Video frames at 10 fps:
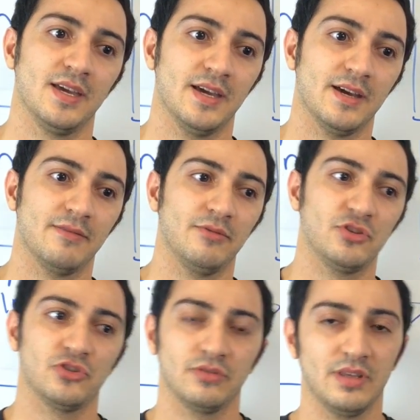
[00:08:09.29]

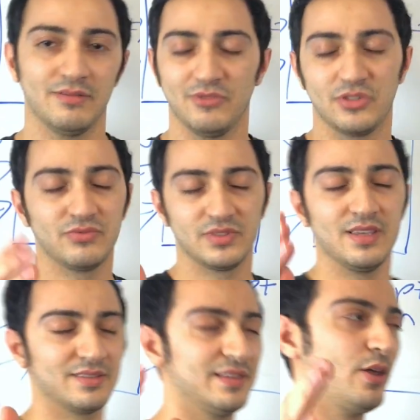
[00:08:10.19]
which
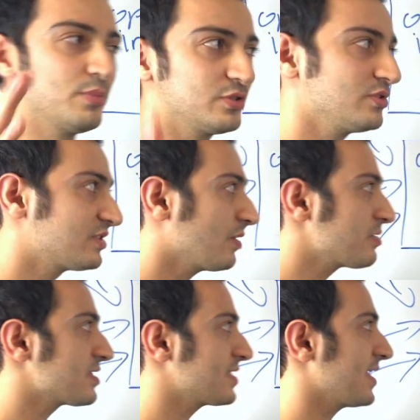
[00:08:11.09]
is number two is
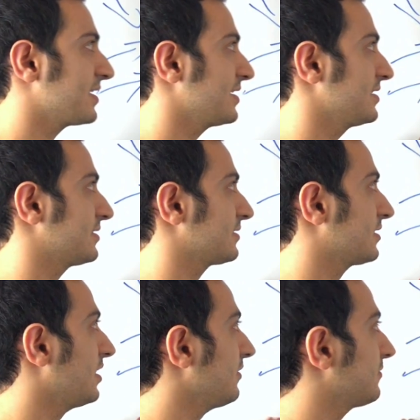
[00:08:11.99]
something that is
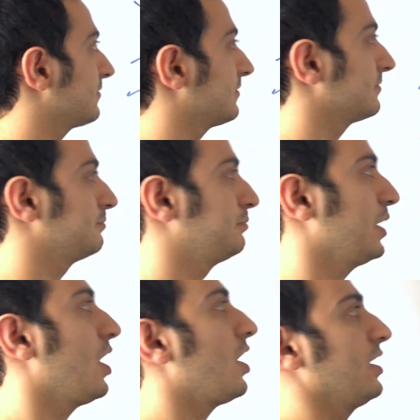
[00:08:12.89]
kind of
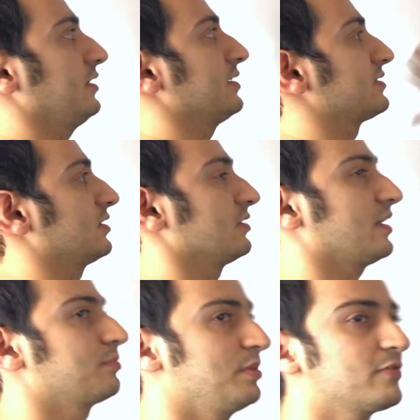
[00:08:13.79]
behind this, you know,
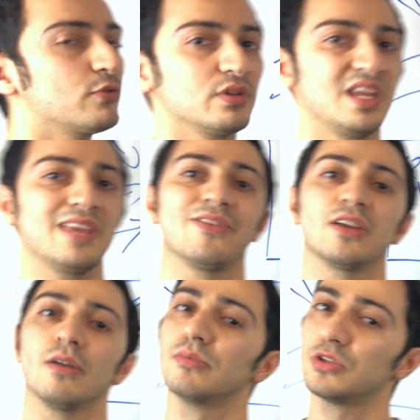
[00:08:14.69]
like before they even
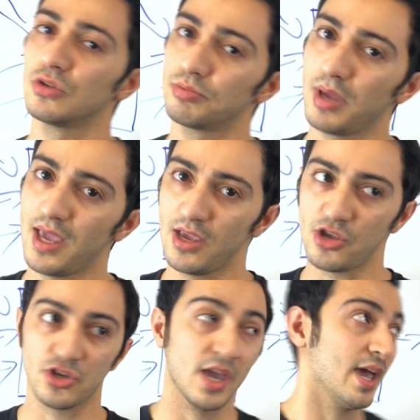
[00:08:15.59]
come to your
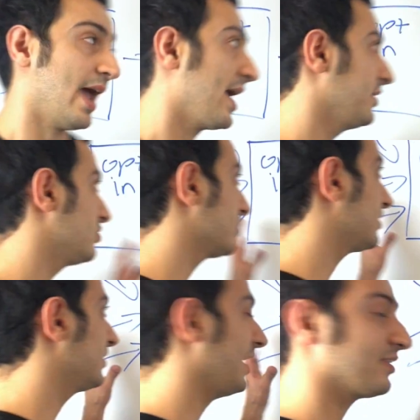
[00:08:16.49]
page, and it
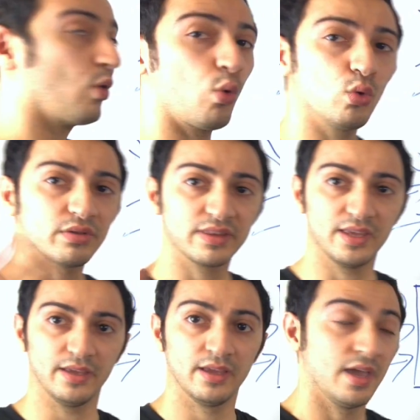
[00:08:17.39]
just, that whole
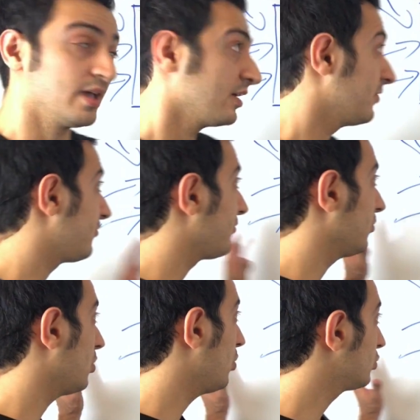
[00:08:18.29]
thing
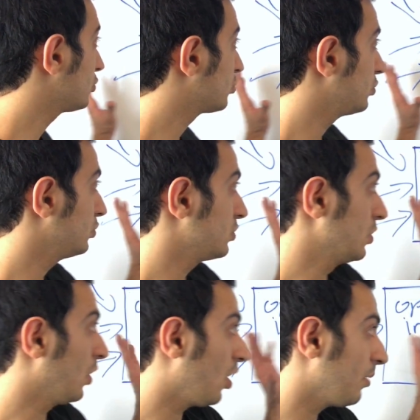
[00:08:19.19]
flows through
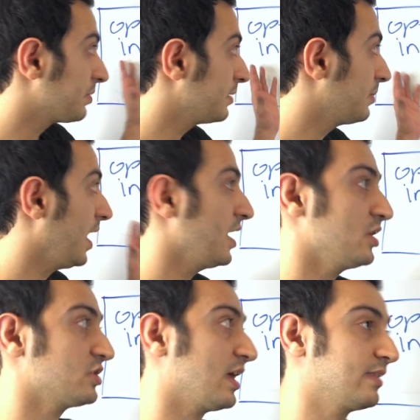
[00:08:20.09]
your opt-in
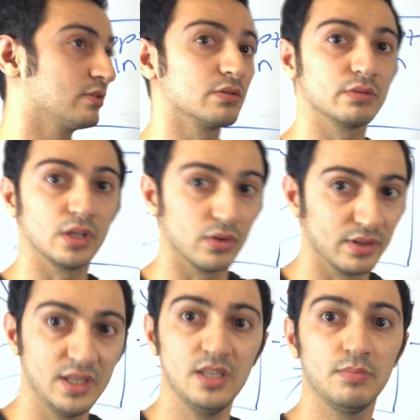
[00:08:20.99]
page and your, you know,
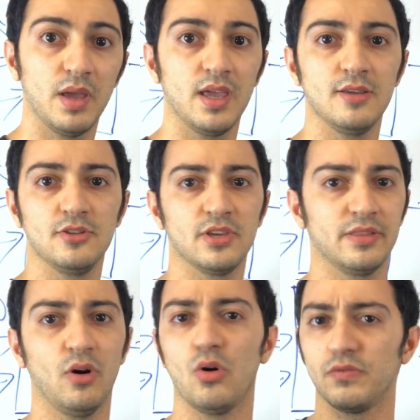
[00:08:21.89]
lead page
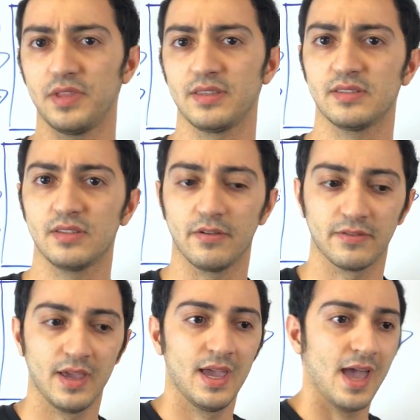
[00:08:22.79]
and all of that
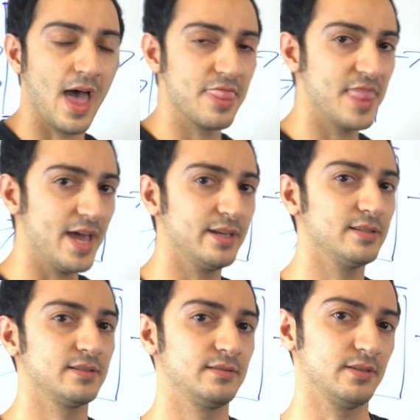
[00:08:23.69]
stuff, and that
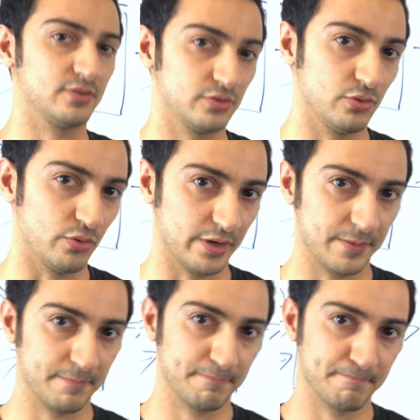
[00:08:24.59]
is the story.
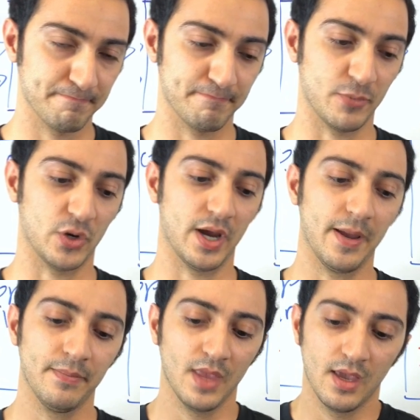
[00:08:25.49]

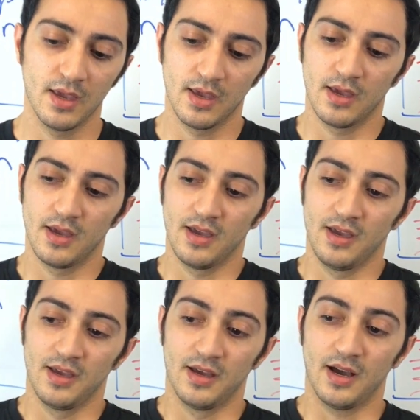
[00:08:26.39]
Okay,
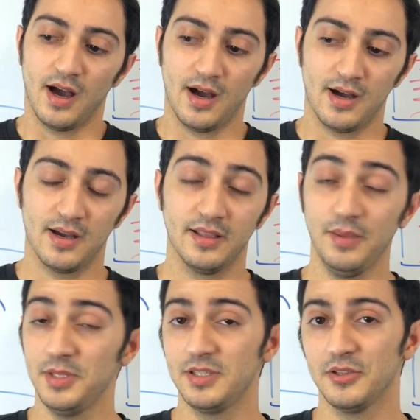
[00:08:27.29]

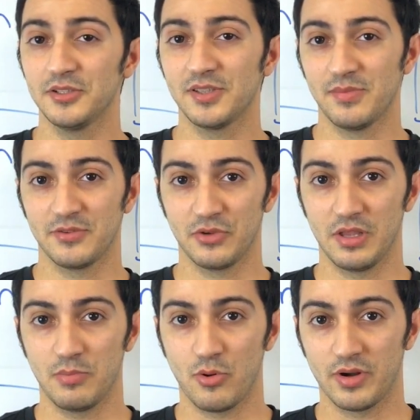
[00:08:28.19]
let me tell you something really
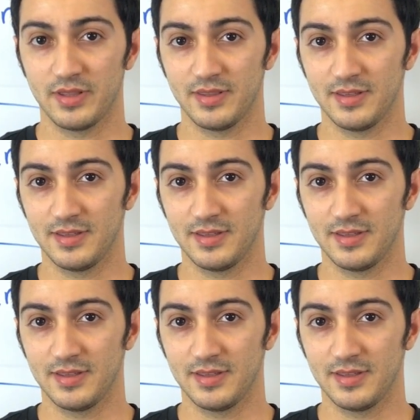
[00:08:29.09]
important.